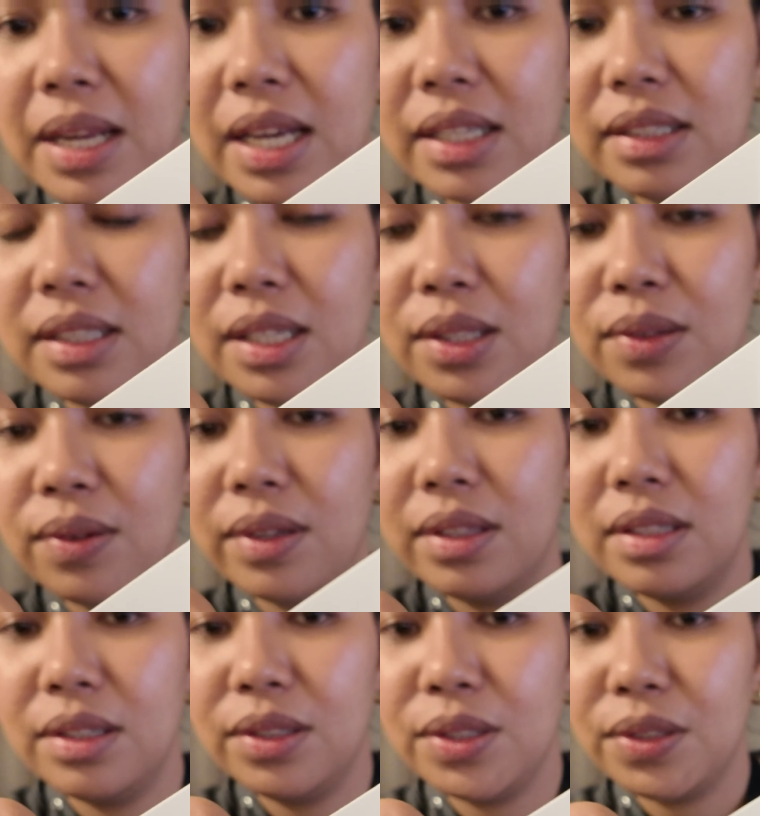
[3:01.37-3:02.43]
lang dito
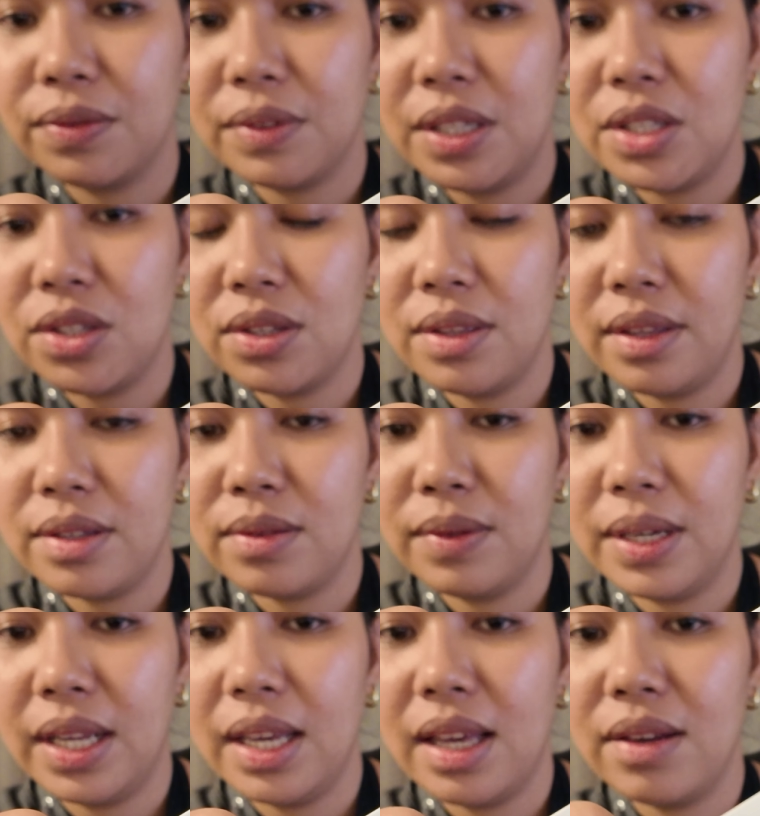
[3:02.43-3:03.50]
until you reach this
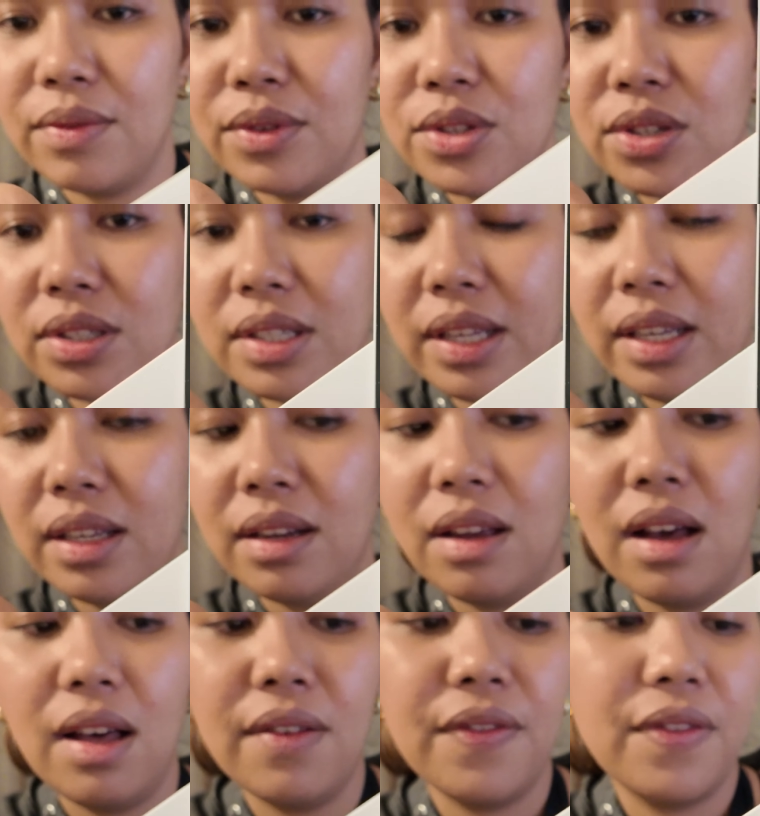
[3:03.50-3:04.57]
one again which is like an
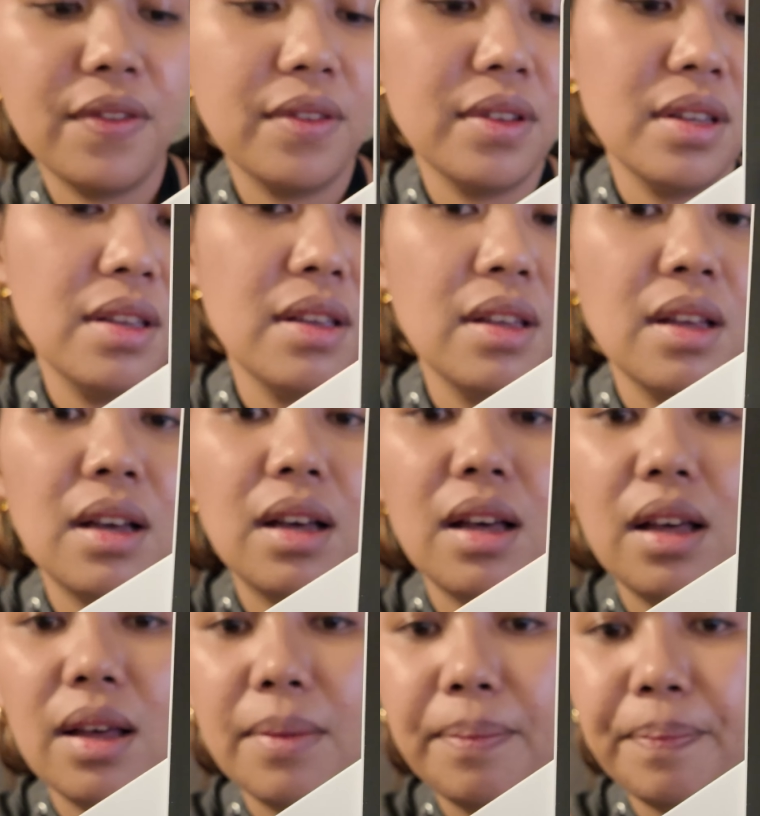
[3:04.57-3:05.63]
off
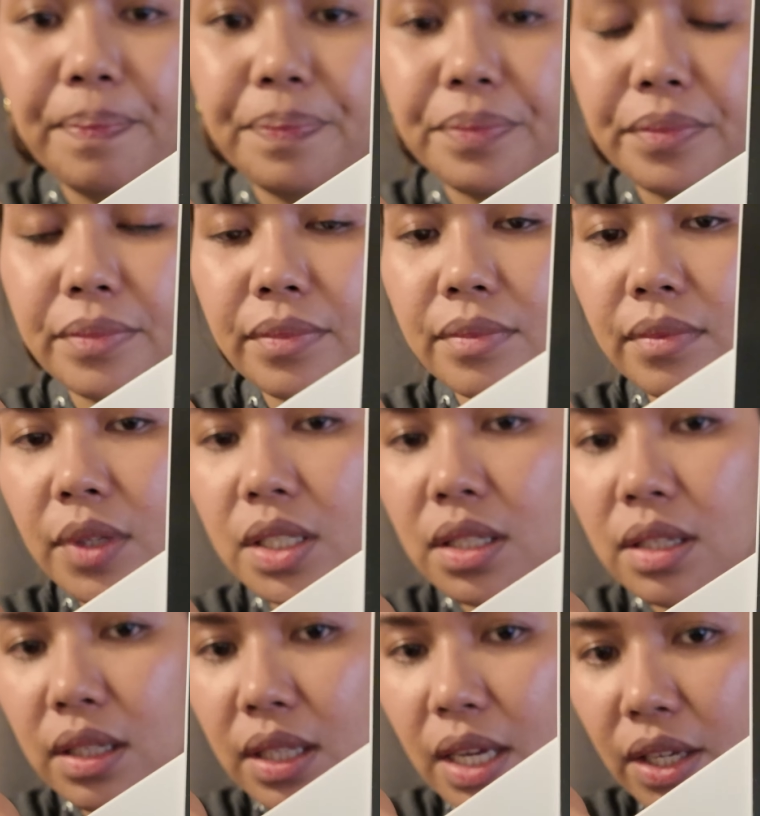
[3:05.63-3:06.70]
um,
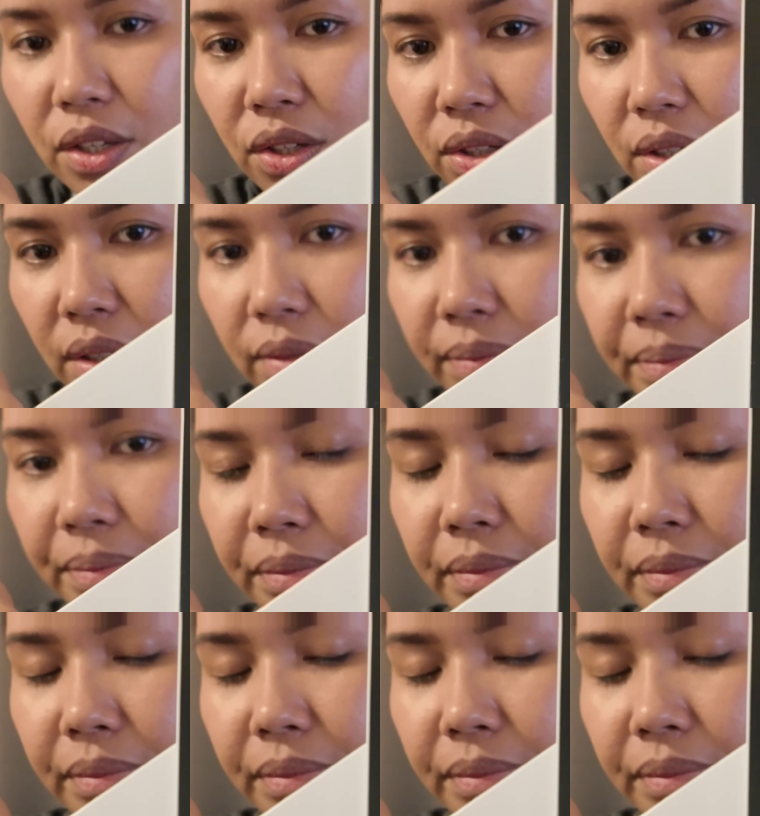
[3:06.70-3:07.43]
selection